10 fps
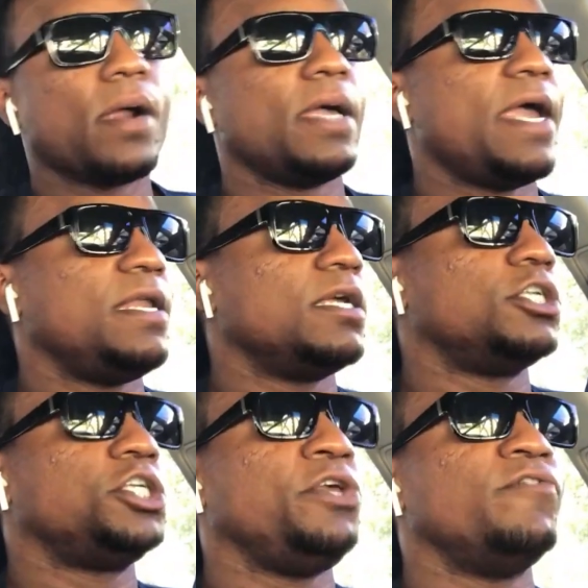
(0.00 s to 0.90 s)
and they
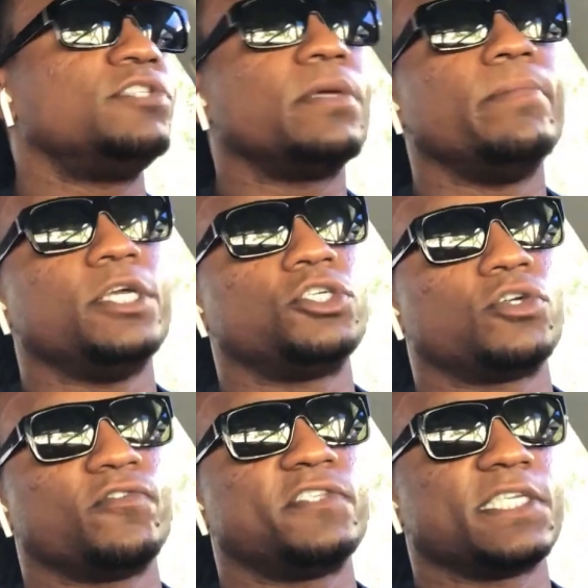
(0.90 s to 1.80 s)
achieved some measure
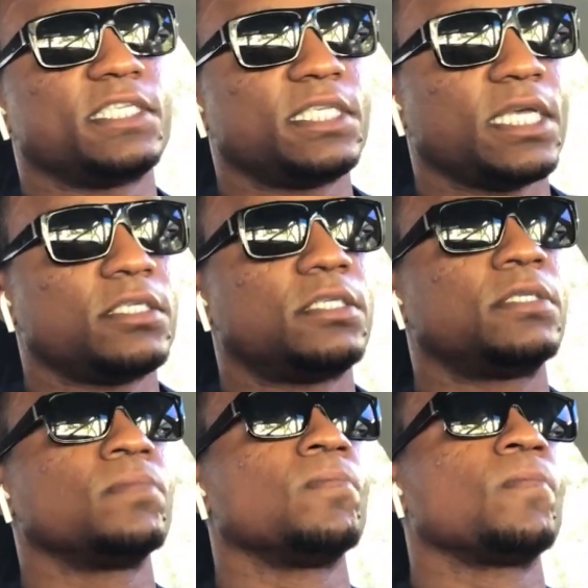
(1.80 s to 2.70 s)
of success
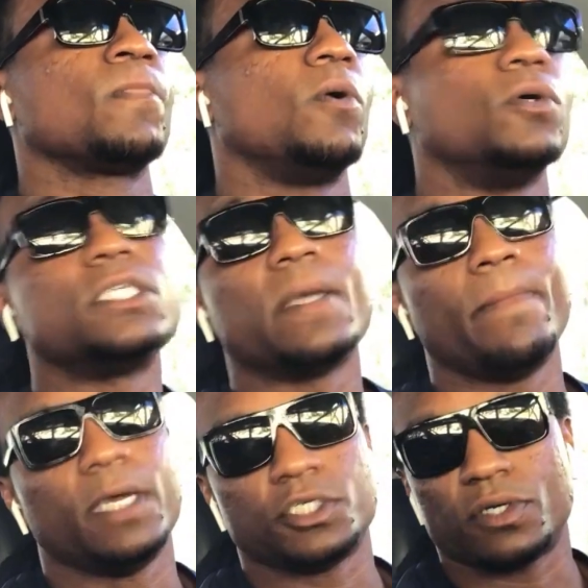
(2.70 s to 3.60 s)
or some
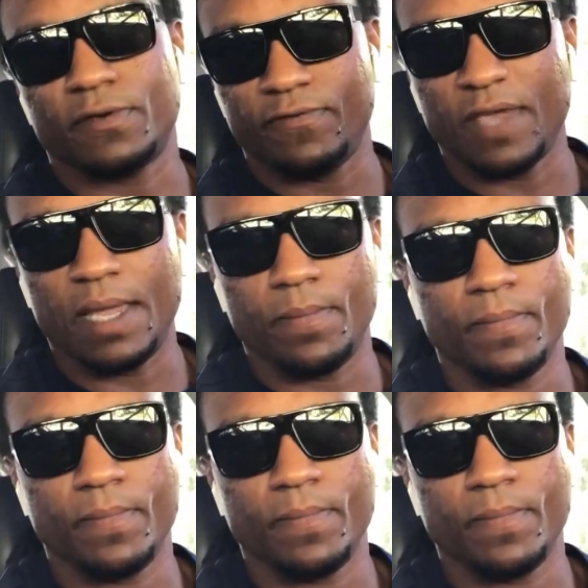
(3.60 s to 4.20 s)
measure of fame.